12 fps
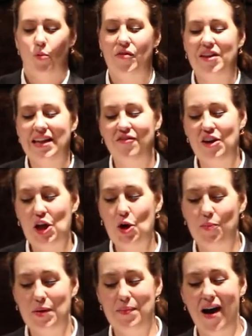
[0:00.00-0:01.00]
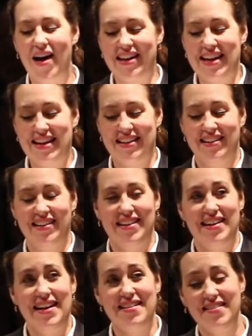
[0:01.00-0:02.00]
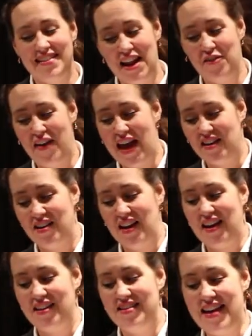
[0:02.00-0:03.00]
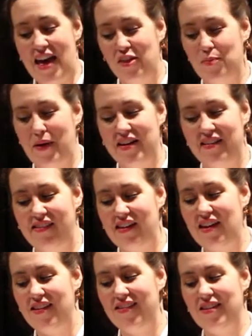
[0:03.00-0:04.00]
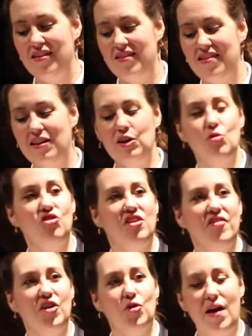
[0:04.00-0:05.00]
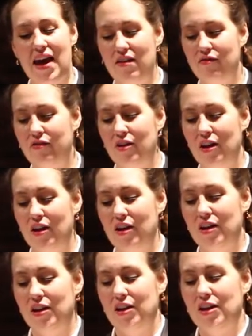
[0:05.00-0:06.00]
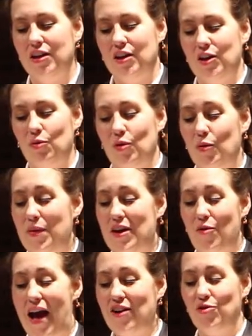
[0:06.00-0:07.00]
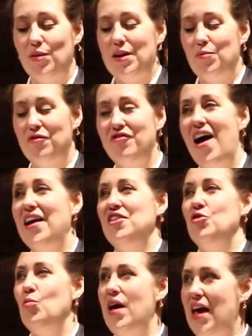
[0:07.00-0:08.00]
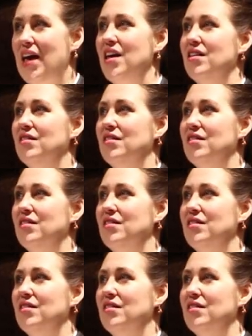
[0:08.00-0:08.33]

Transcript: when the living human body, instead of ending in death by disease and dissolution in the grave, will be gradually refined away